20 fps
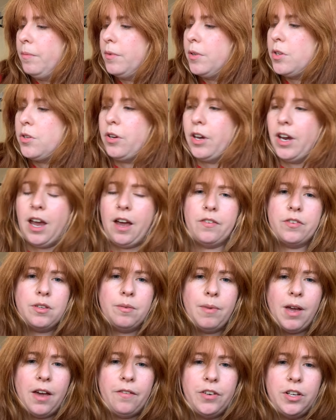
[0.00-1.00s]
So I have some
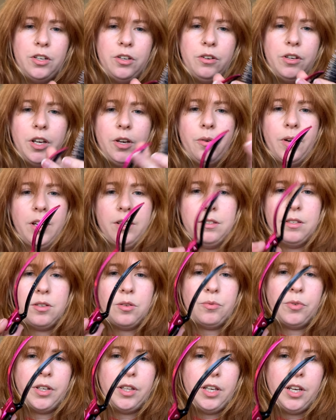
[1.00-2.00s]
heavy duty ones. It's
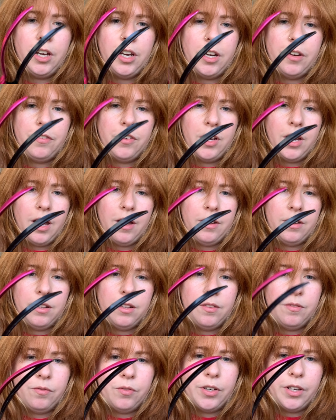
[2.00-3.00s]
really good if you got
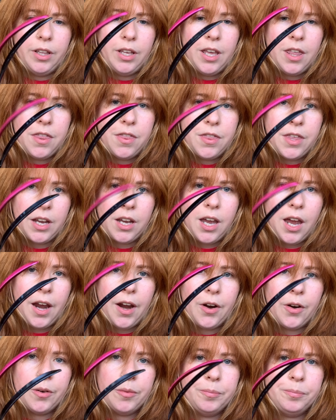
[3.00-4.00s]
really thick
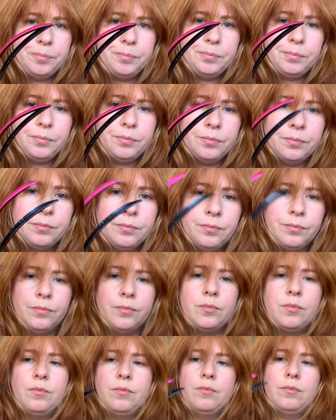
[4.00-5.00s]
hair.
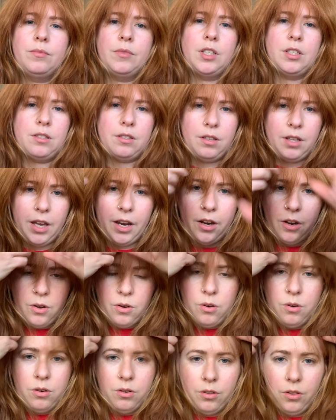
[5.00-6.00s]
This will
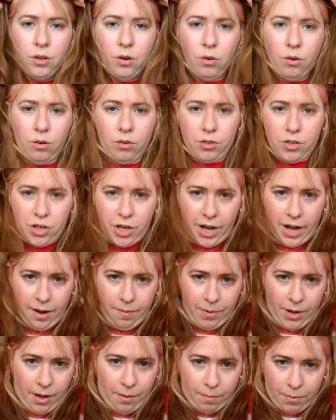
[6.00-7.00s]
hold the whole jam
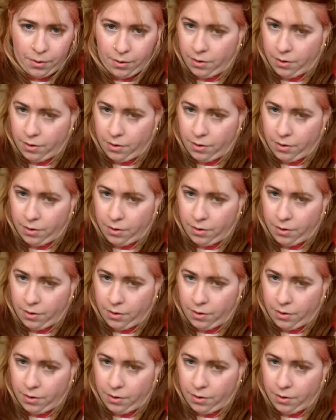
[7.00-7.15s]
up.